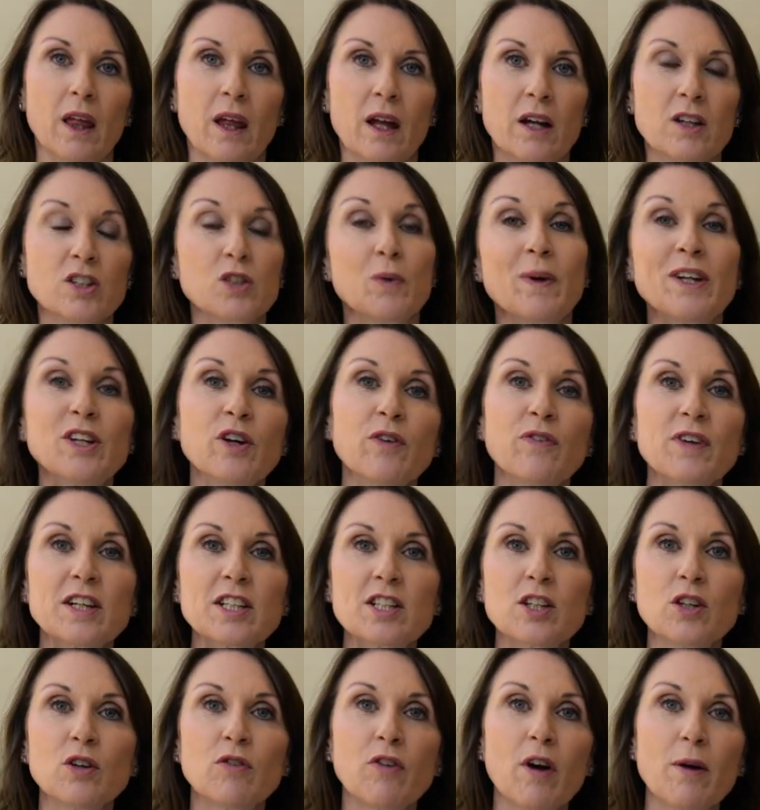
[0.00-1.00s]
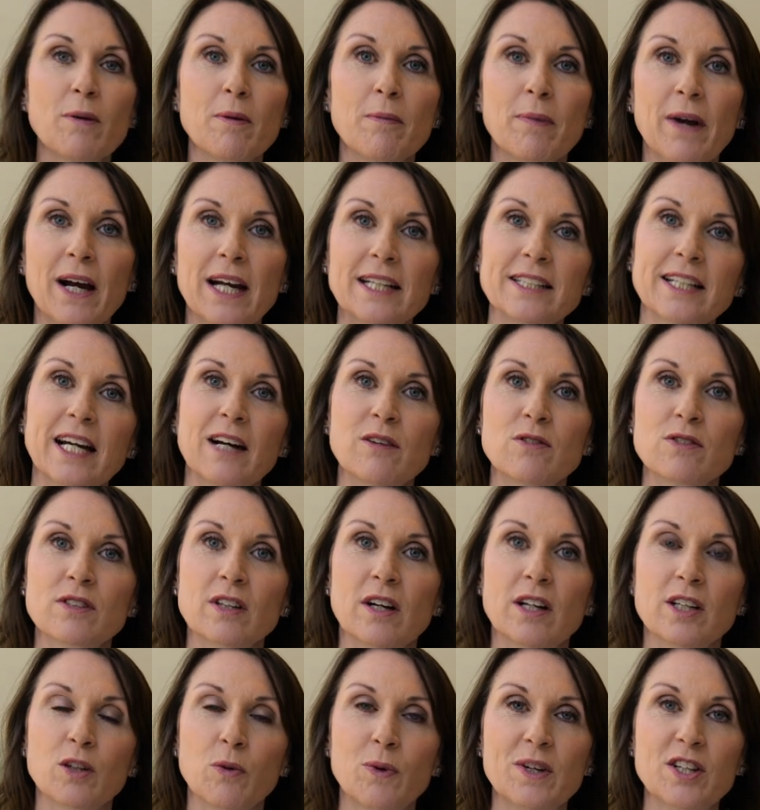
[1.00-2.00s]
So when you're fitting your Roman blind
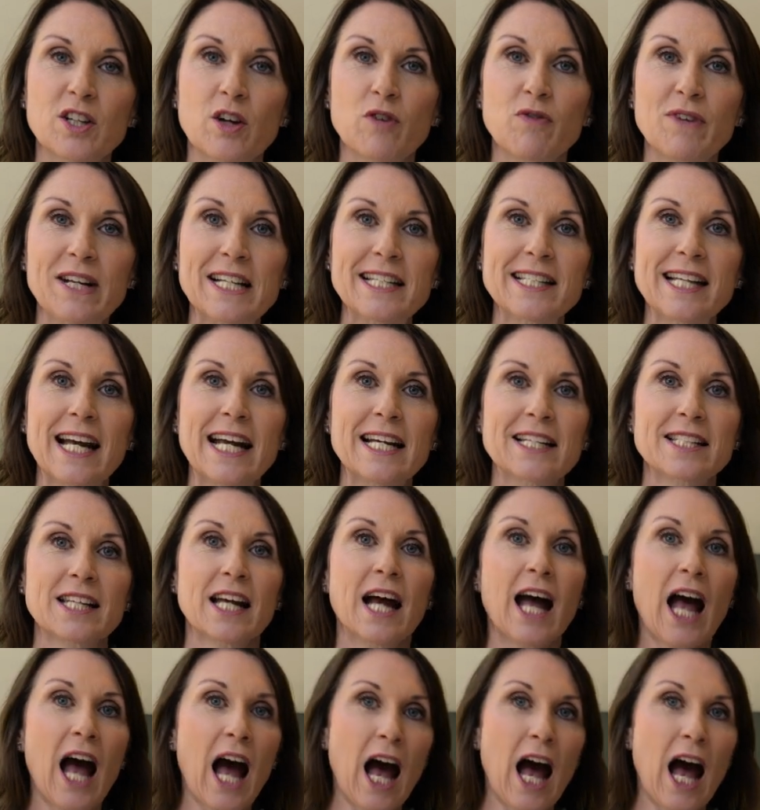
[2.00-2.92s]
outside a window recess,